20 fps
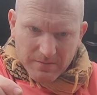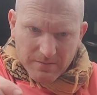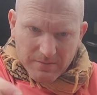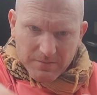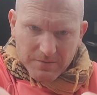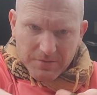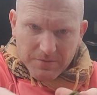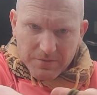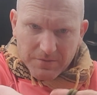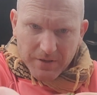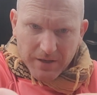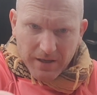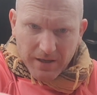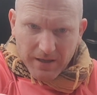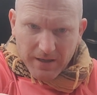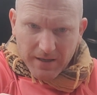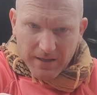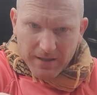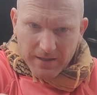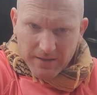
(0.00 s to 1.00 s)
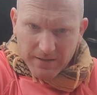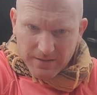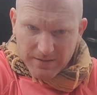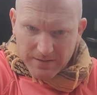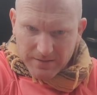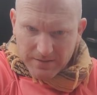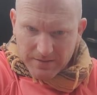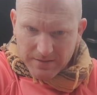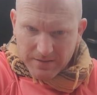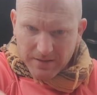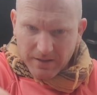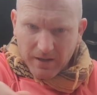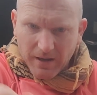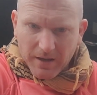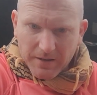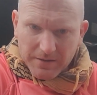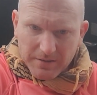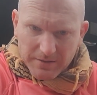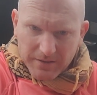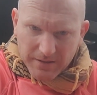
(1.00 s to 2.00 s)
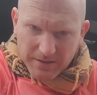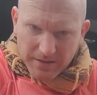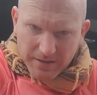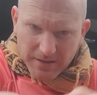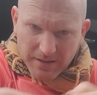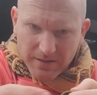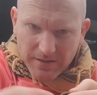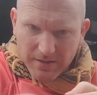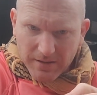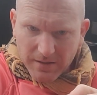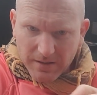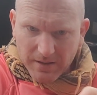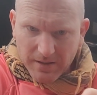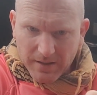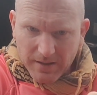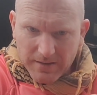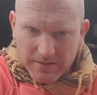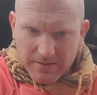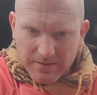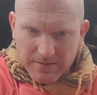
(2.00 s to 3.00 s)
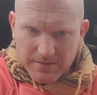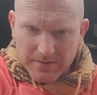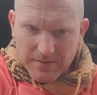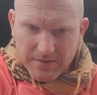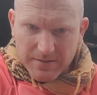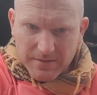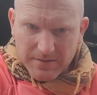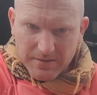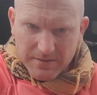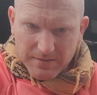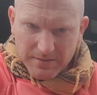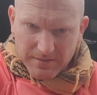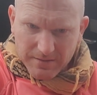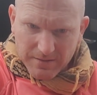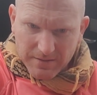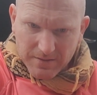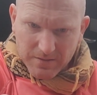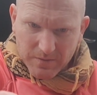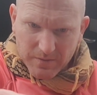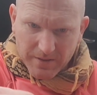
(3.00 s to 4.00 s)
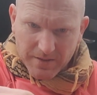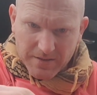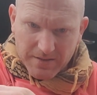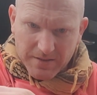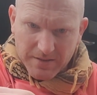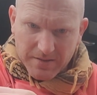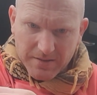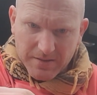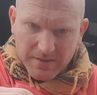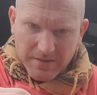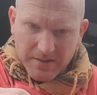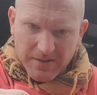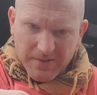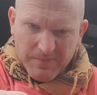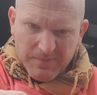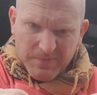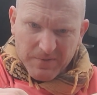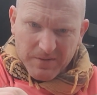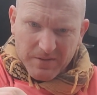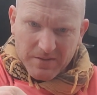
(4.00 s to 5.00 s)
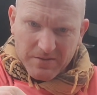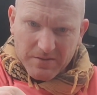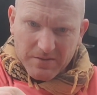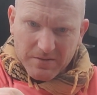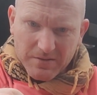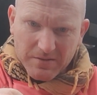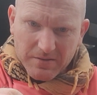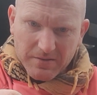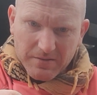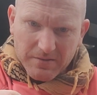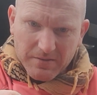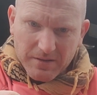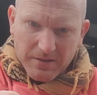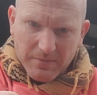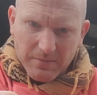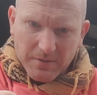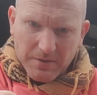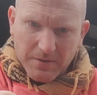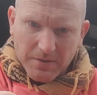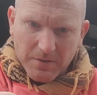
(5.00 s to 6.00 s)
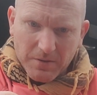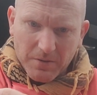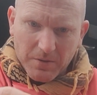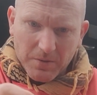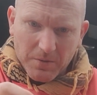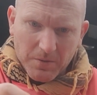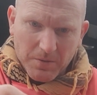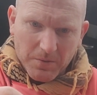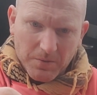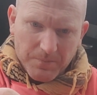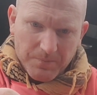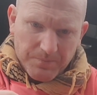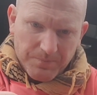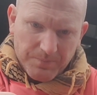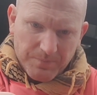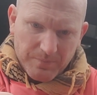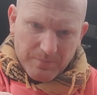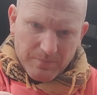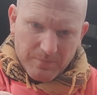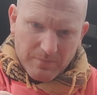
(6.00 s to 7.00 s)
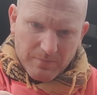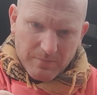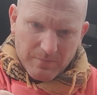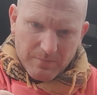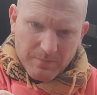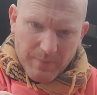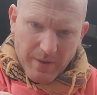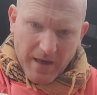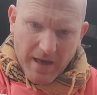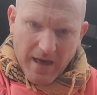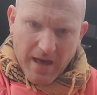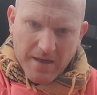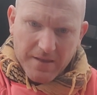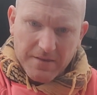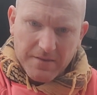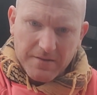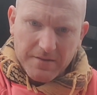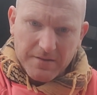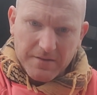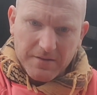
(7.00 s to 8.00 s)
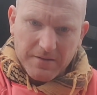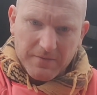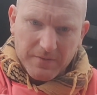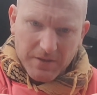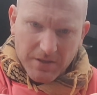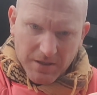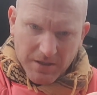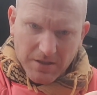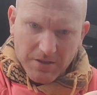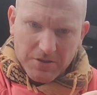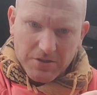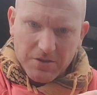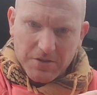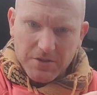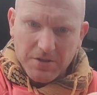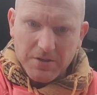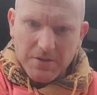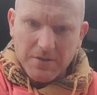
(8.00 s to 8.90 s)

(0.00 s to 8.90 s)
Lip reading: Try to not let any of the lines get twisted. So I want the whole path of each